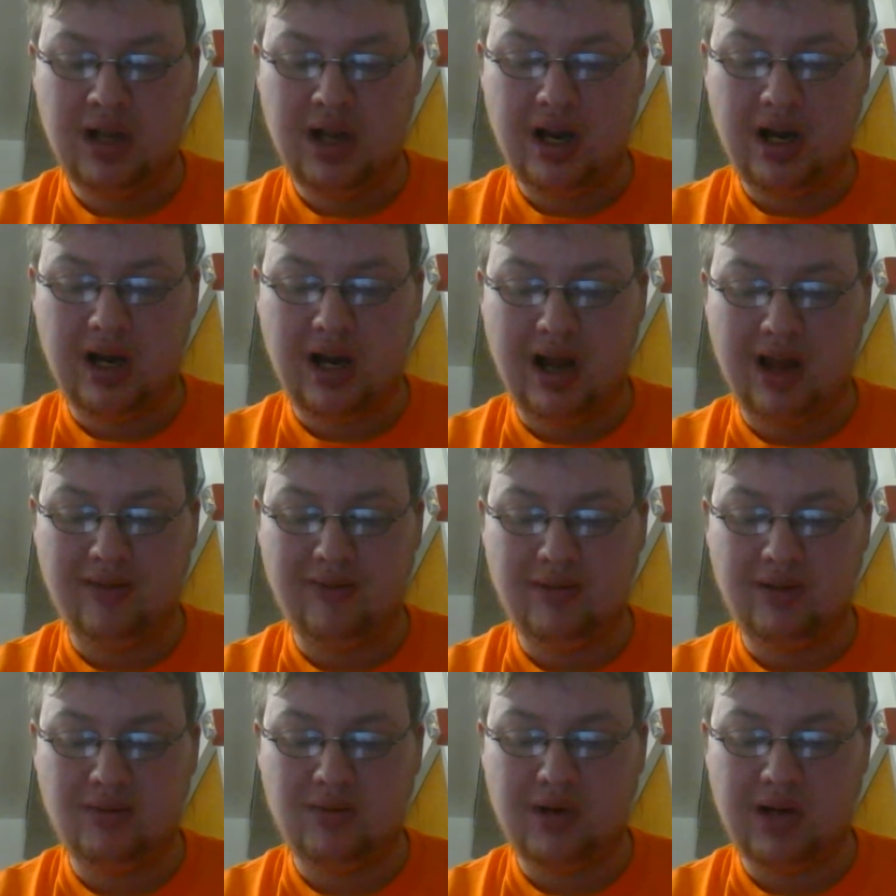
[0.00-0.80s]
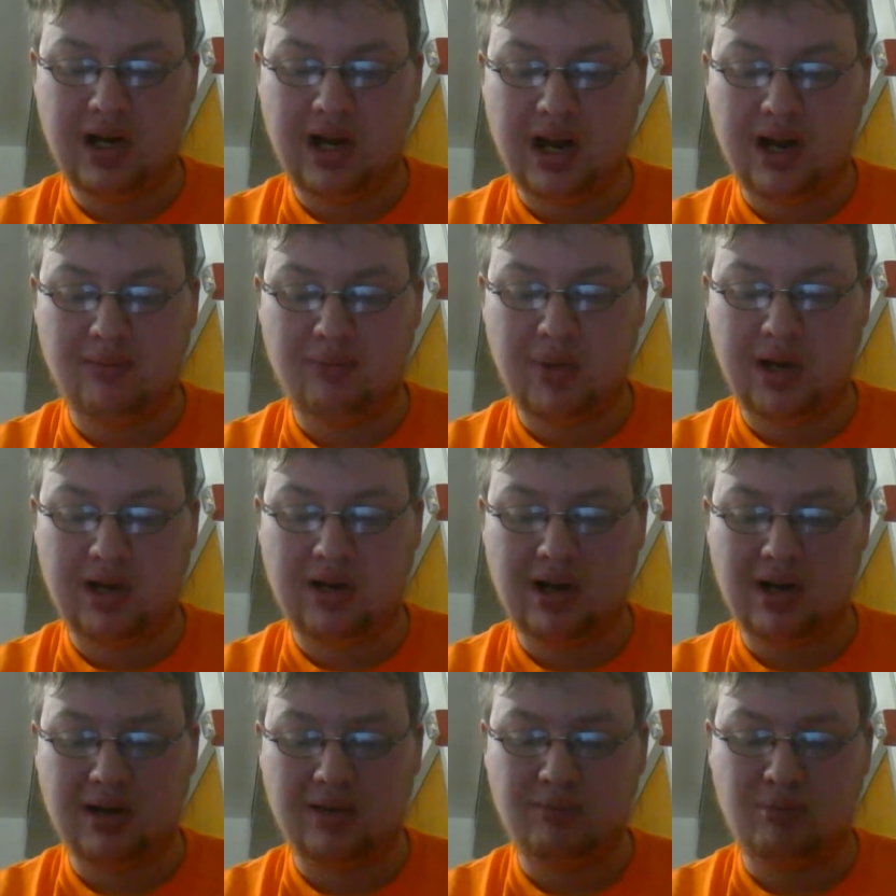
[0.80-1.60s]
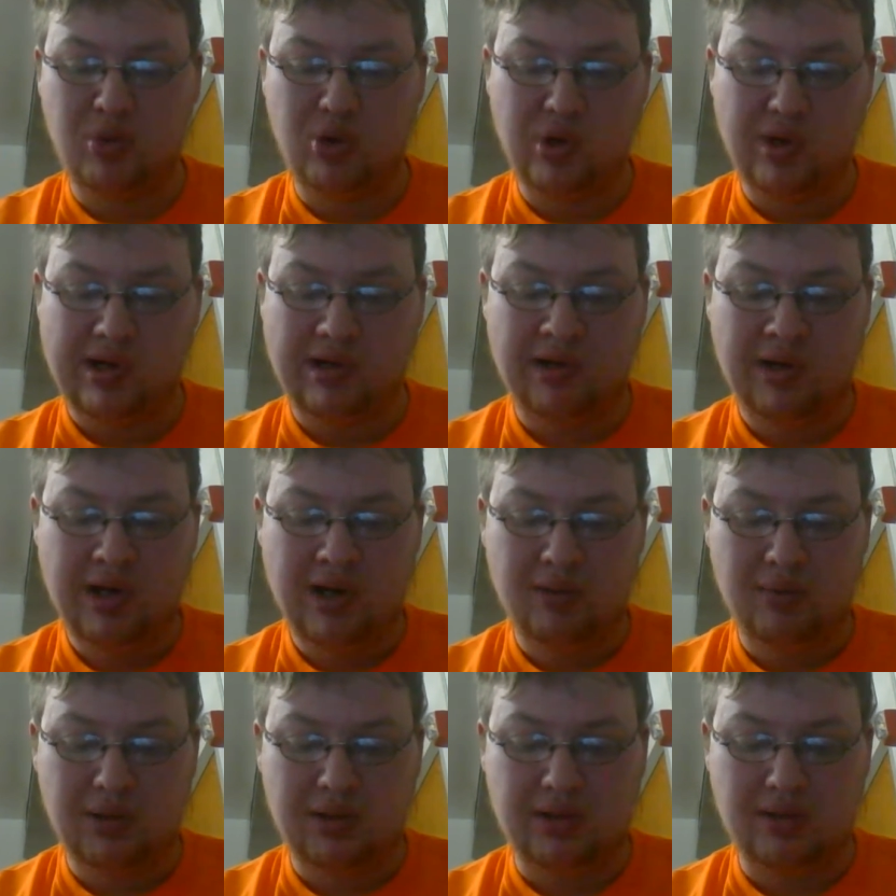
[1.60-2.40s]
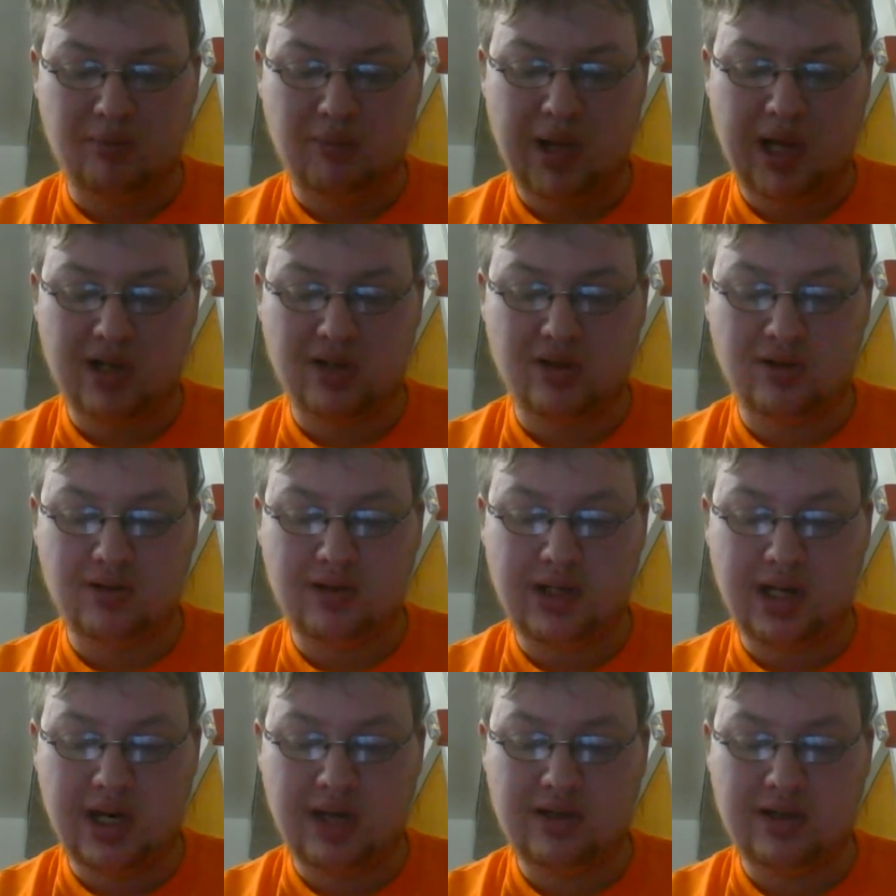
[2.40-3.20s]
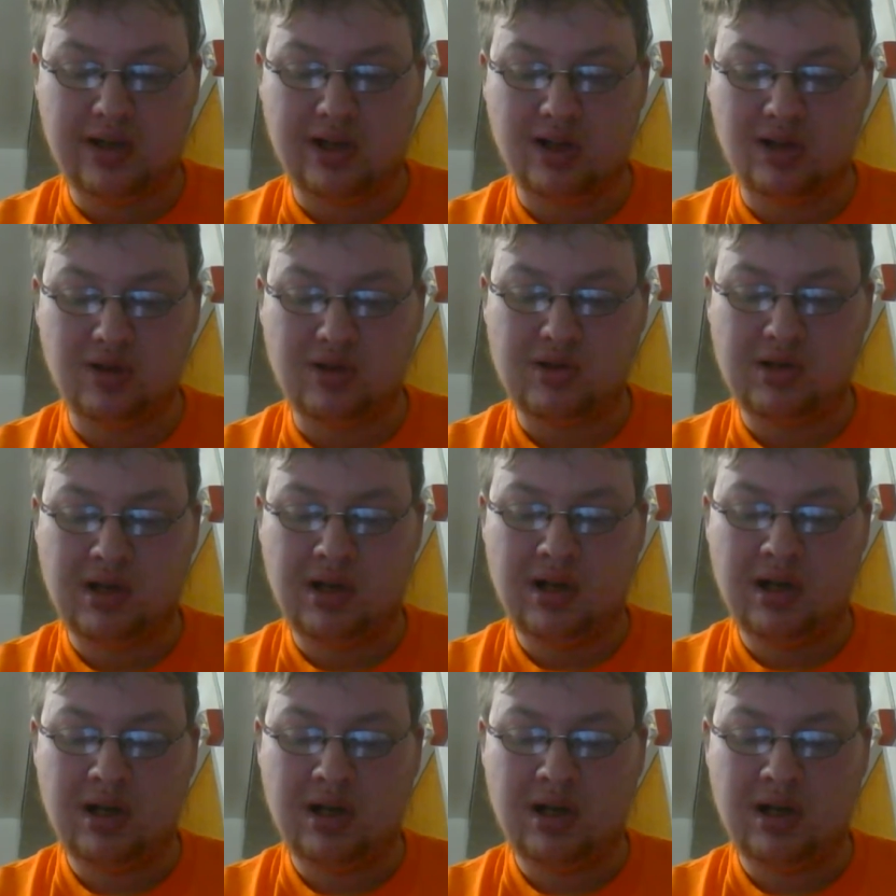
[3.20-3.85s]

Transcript: and everyone had been on board with the major details.